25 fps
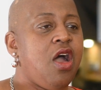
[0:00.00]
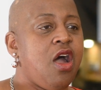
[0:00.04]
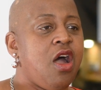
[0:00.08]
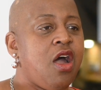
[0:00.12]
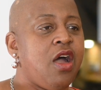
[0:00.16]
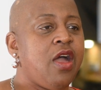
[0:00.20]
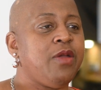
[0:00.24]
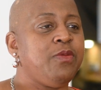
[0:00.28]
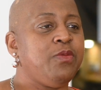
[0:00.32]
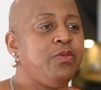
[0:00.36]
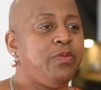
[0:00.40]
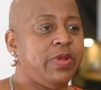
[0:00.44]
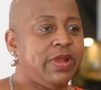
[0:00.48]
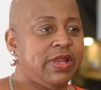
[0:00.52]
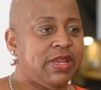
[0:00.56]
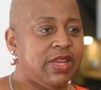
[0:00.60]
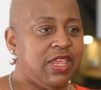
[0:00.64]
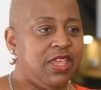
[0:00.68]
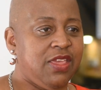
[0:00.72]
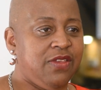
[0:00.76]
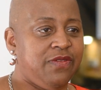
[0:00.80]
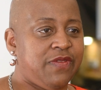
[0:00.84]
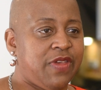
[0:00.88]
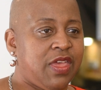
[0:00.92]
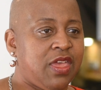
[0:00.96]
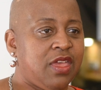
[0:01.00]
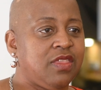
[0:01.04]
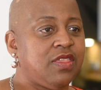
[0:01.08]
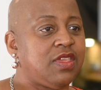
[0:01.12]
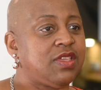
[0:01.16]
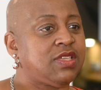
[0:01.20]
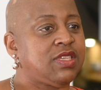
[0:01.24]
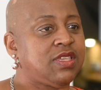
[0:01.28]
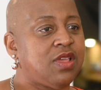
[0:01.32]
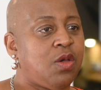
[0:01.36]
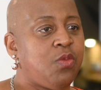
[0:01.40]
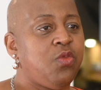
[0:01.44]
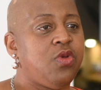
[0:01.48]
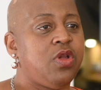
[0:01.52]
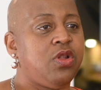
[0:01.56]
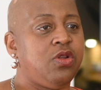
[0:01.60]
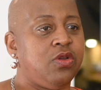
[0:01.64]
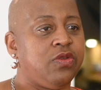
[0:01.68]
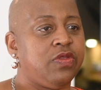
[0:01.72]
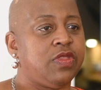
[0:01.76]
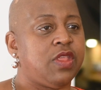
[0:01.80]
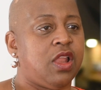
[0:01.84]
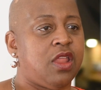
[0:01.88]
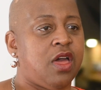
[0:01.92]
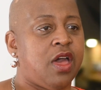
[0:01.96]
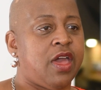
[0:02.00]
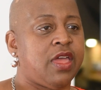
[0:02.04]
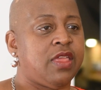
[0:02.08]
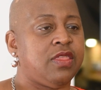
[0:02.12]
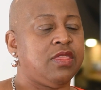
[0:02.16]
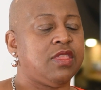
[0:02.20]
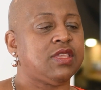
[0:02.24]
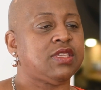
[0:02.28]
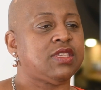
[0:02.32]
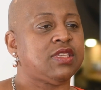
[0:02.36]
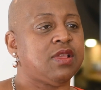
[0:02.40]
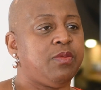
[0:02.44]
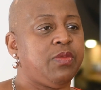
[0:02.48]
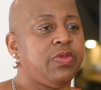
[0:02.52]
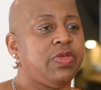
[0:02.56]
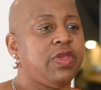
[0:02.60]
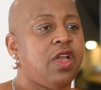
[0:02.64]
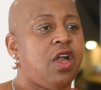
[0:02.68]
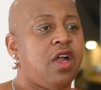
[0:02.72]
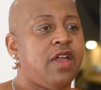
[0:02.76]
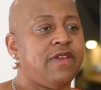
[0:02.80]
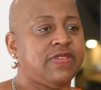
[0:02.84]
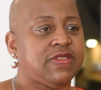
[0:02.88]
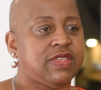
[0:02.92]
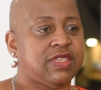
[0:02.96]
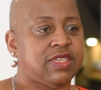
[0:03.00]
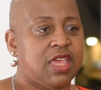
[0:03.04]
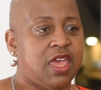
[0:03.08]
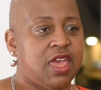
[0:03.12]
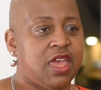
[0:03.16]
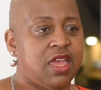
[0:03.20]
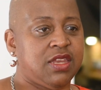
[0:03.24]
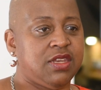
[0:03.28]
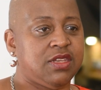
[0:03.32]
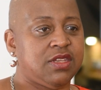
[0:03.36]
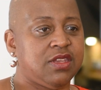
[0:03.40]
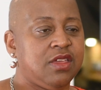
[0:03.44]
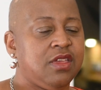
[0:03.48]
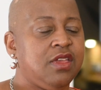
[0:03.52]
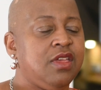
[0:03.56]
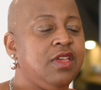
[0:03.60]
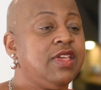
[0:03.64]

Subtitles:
I'm believing that somewhere along the line that something I've said,